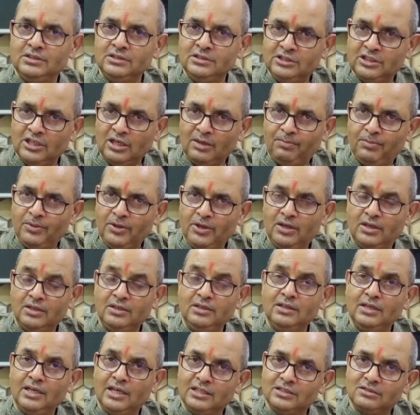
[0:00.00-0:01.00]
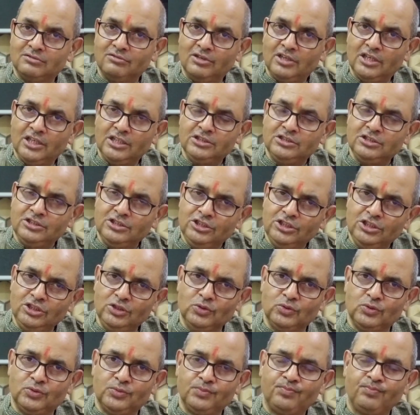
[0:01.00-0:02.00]
Japan, as well as
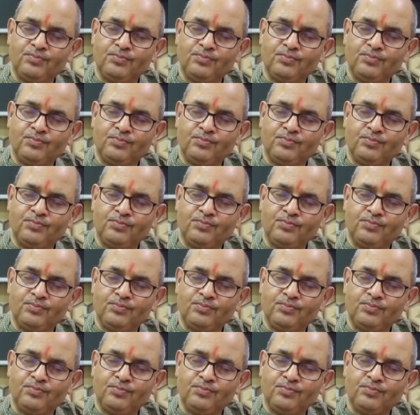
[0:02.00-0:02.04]
EU.